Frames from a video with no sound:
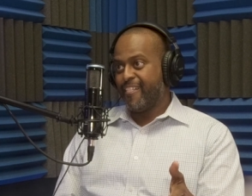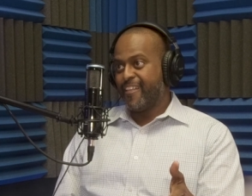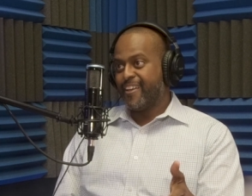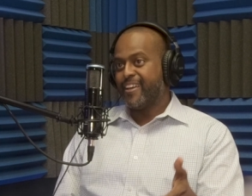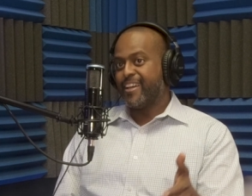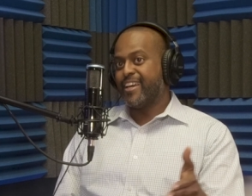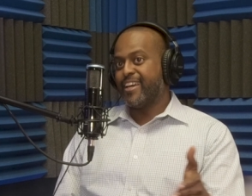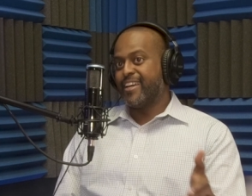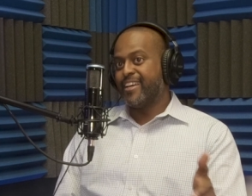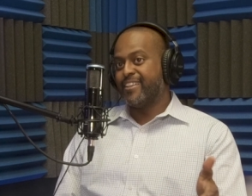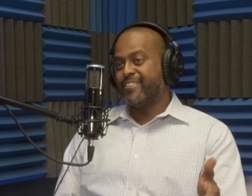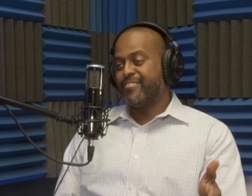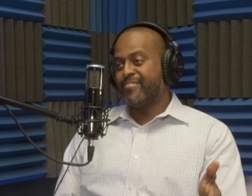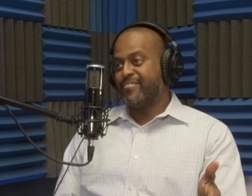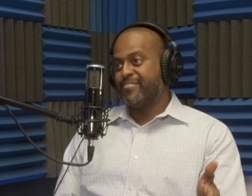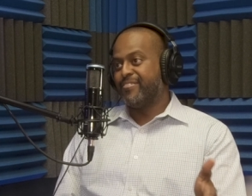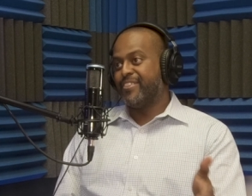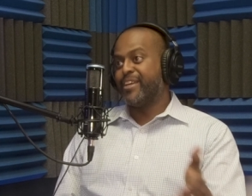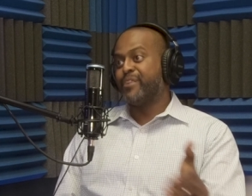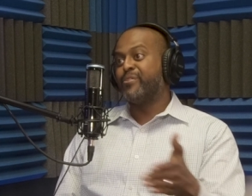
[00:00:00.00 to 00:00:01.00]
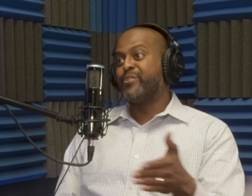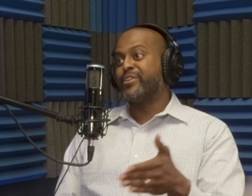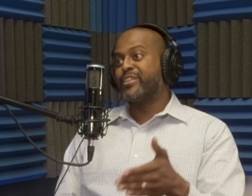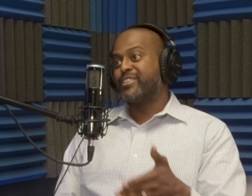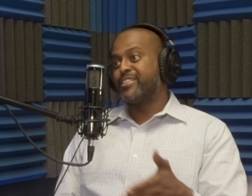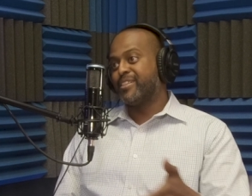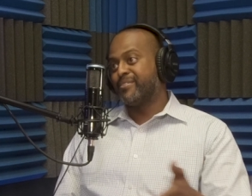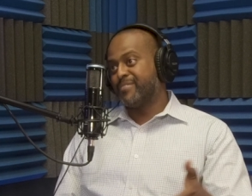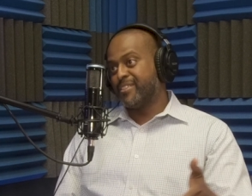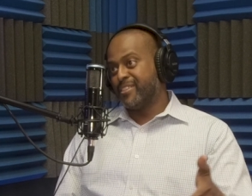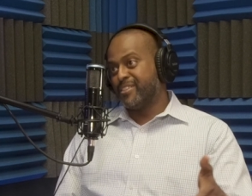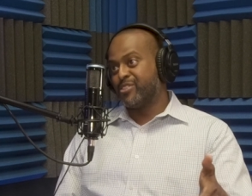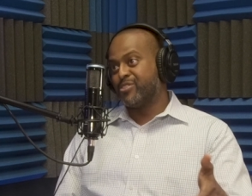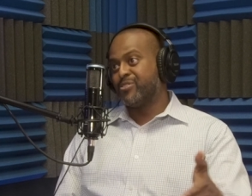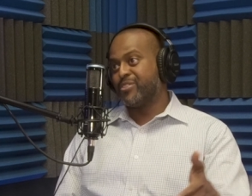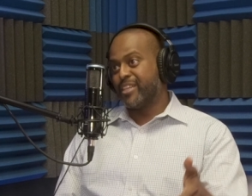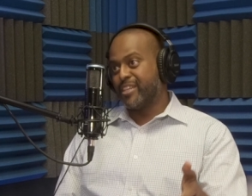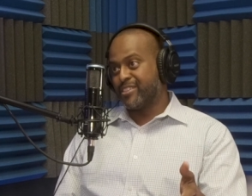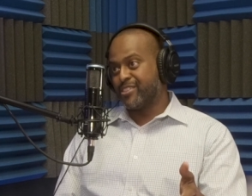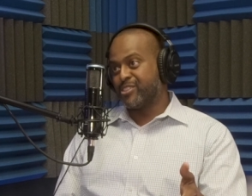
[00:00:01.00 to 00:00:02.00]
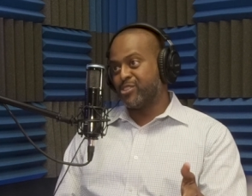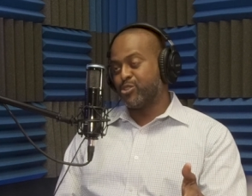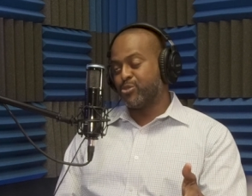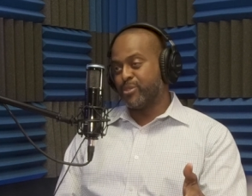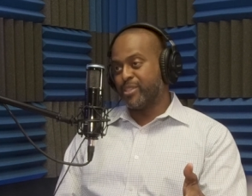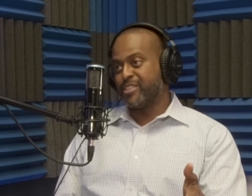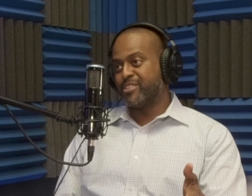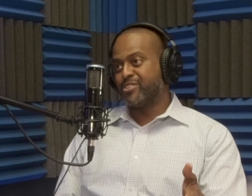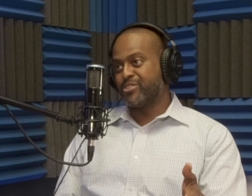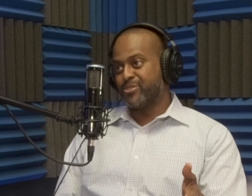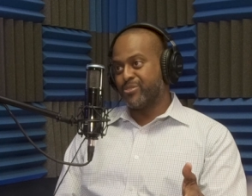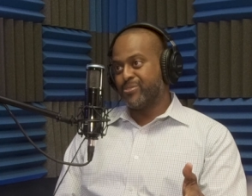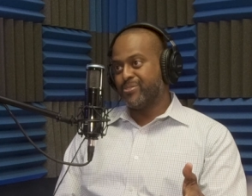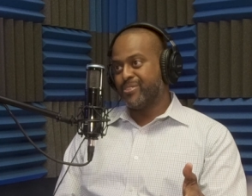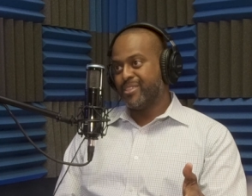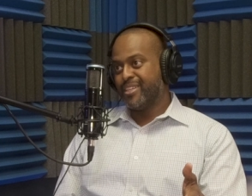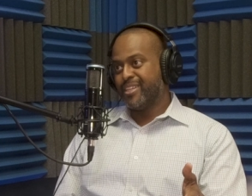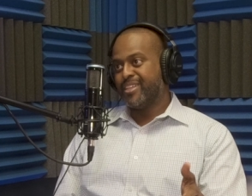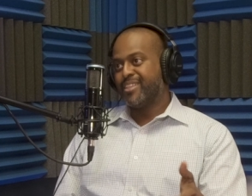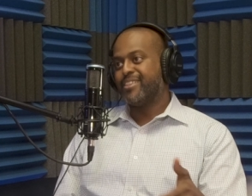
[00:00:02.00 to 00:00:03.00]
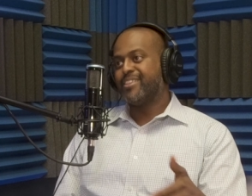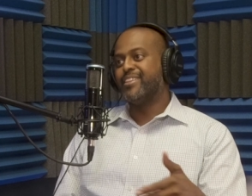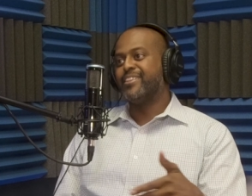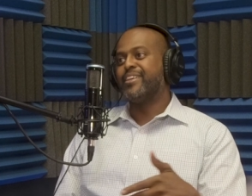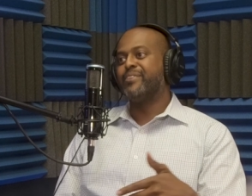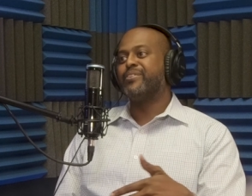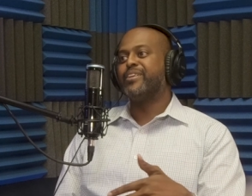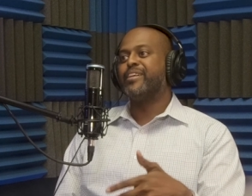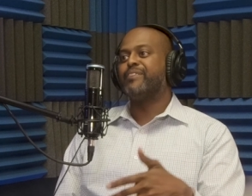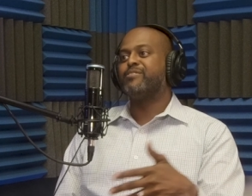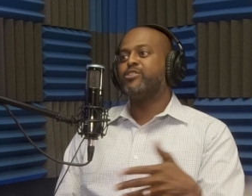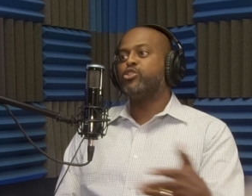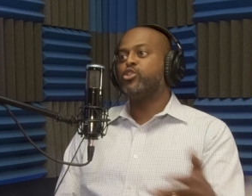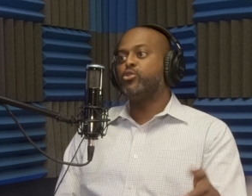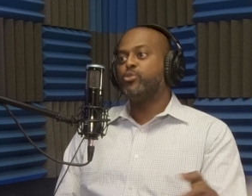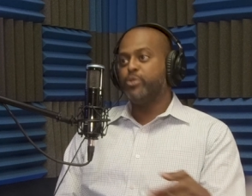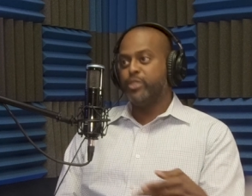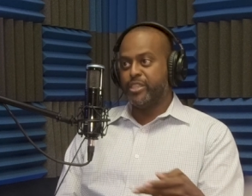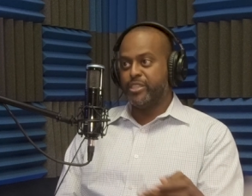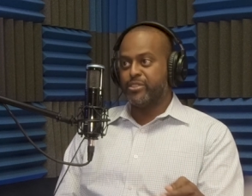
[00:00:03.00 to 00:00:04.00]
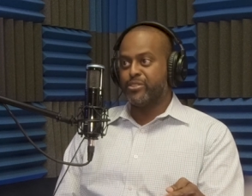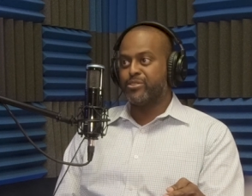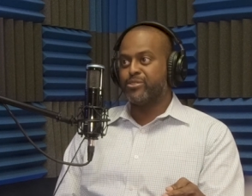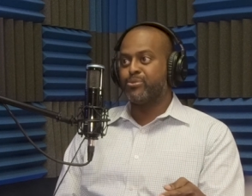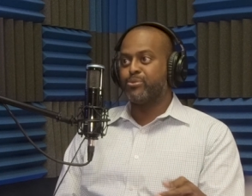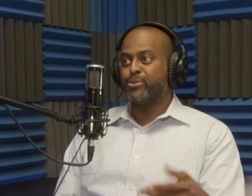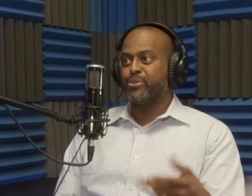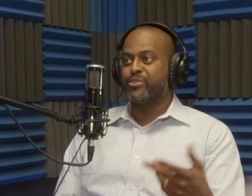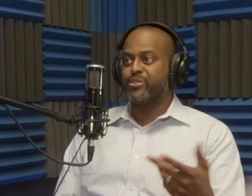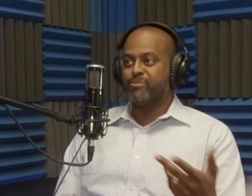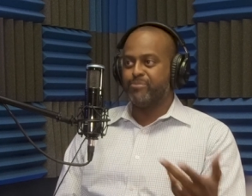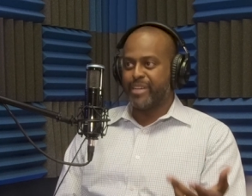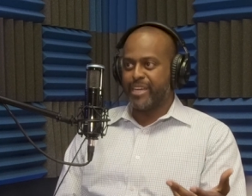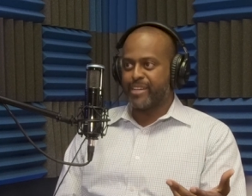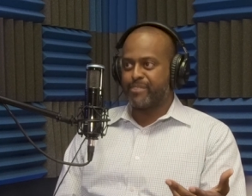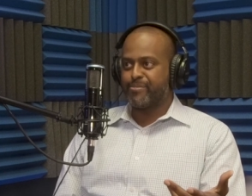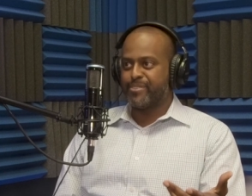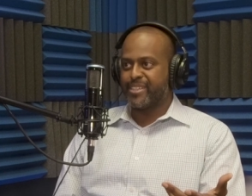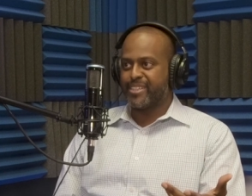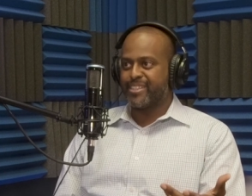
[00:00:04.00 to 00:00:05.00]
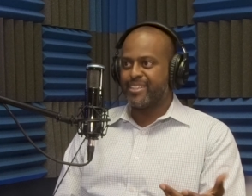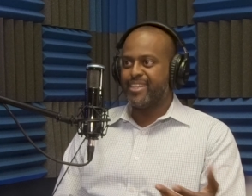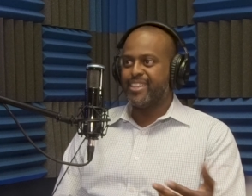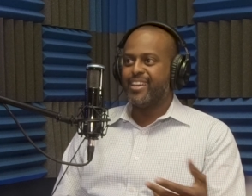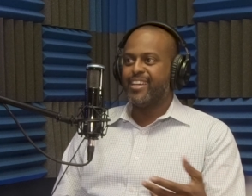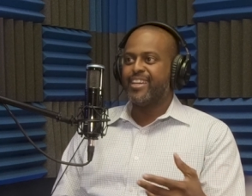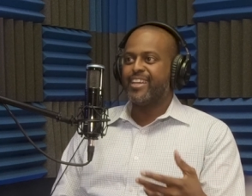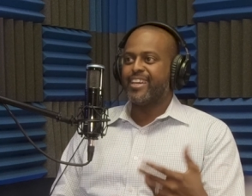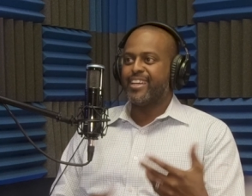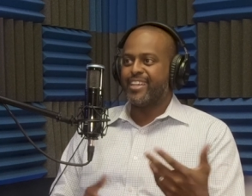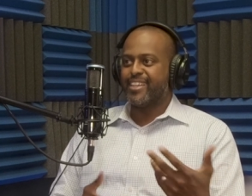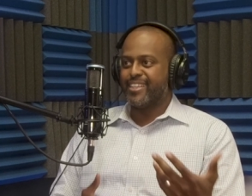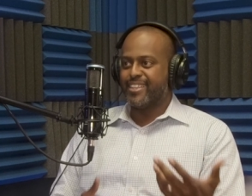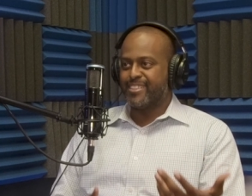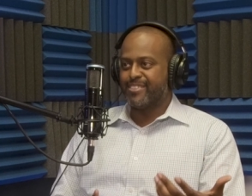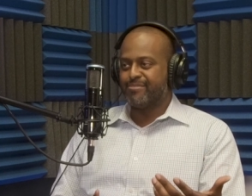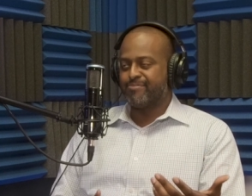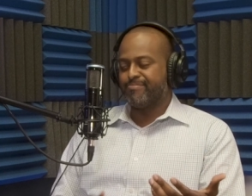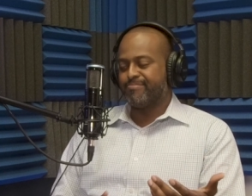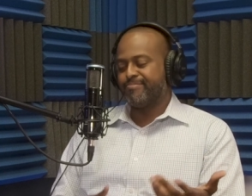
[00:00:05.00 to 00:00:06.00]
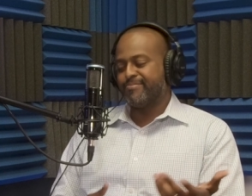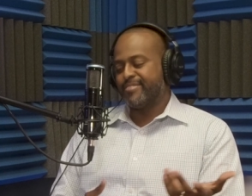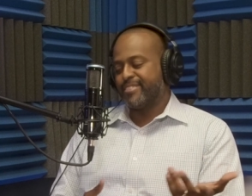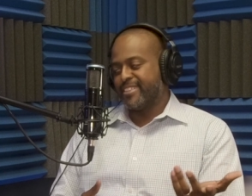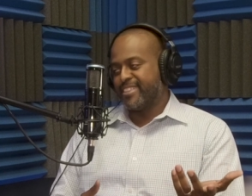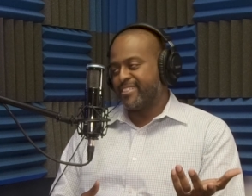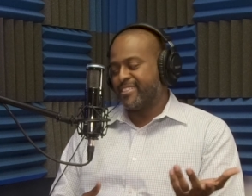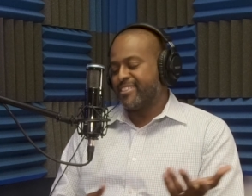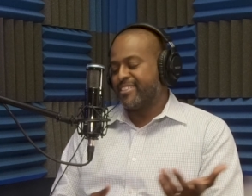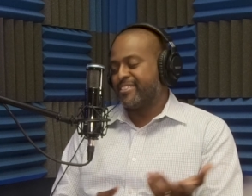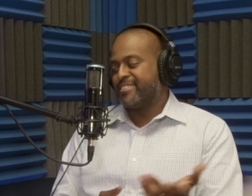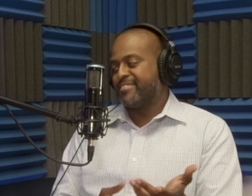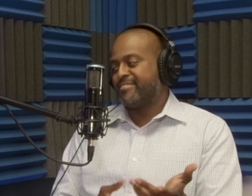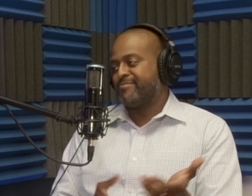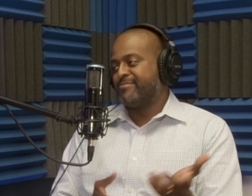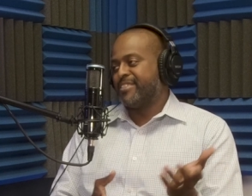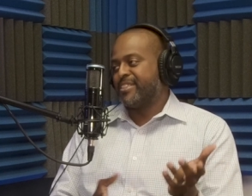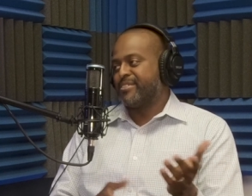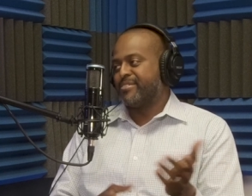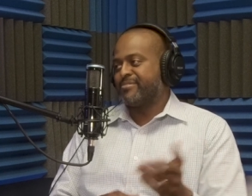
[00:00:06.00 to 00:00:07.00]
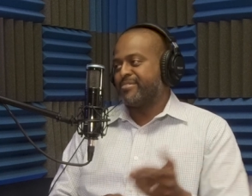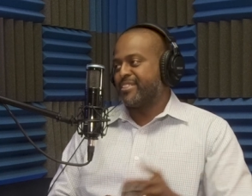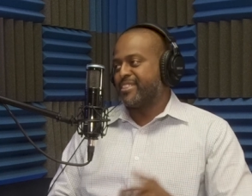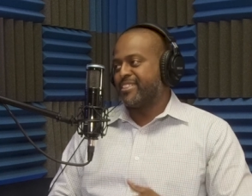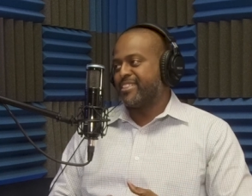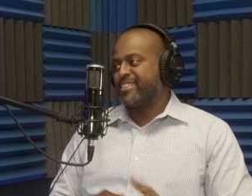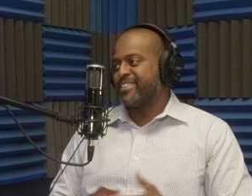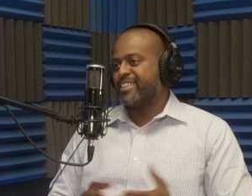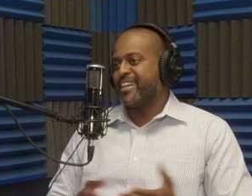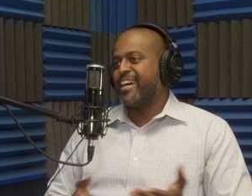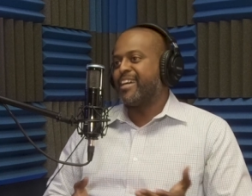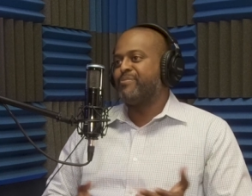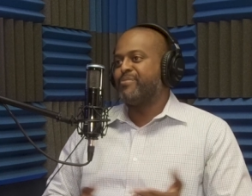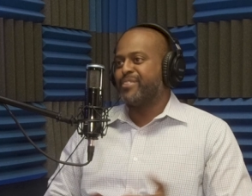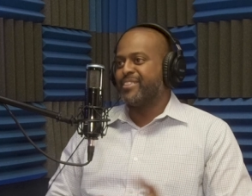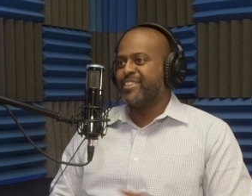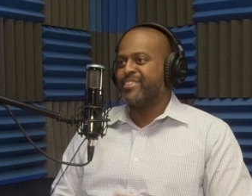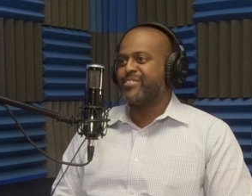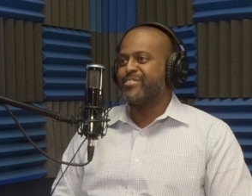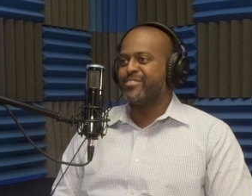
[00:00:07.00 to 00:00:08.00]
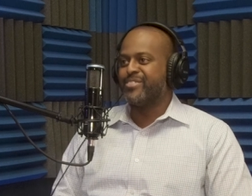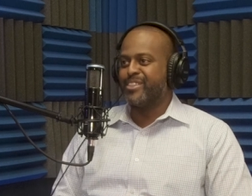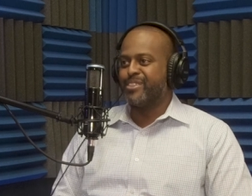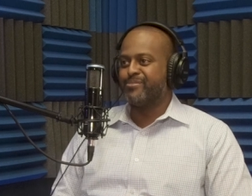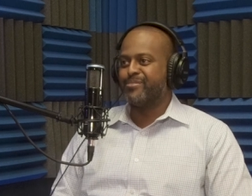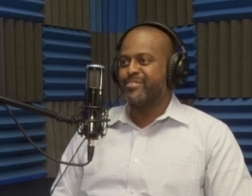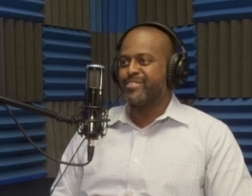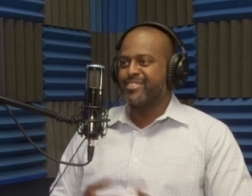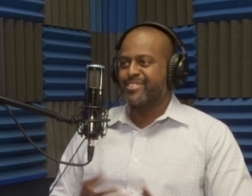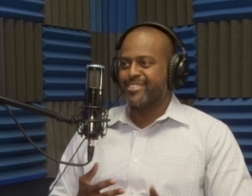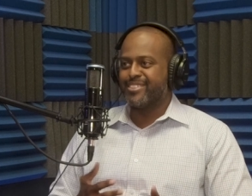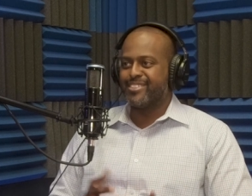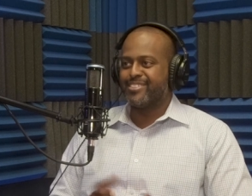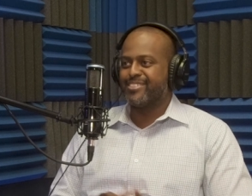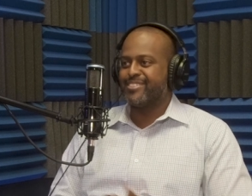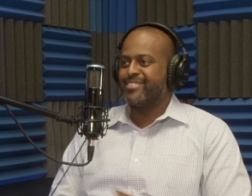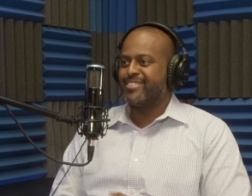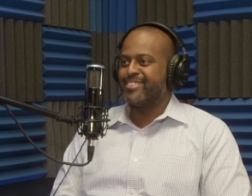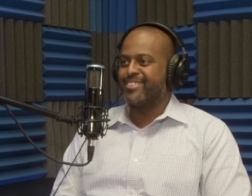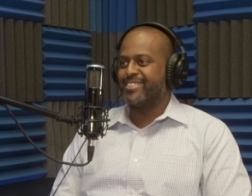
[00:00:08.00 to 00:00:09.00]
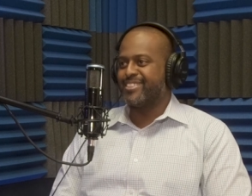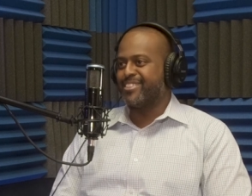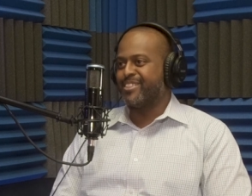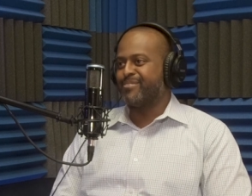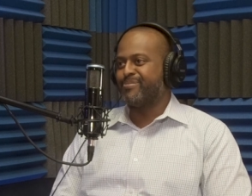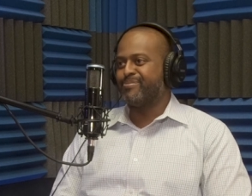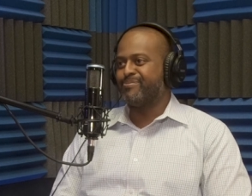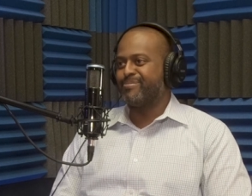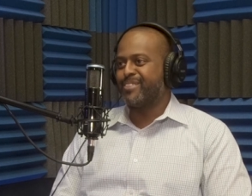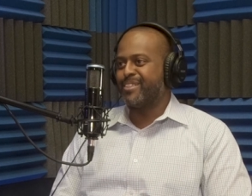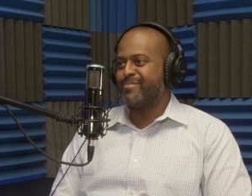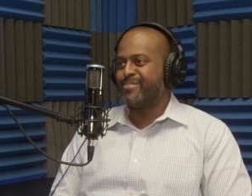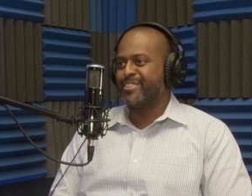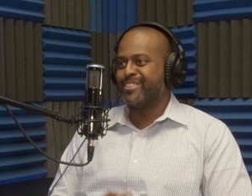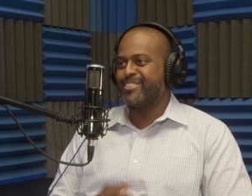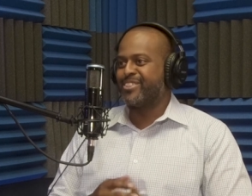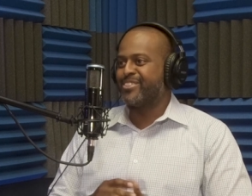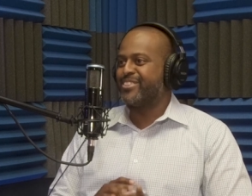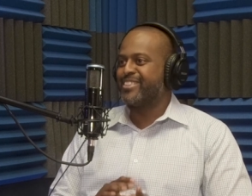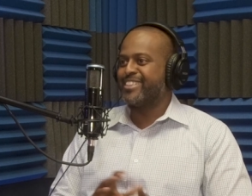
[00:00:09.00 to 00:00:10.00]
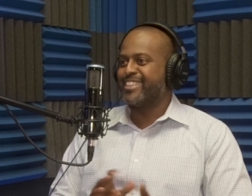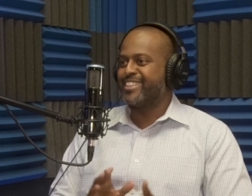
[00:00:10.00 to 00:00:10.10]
and they were accepted in 2022, then they would have two years worth of back pay. And let's just, you know, just as a hypothetical number, because you know, I'm, I'm, an attorney. I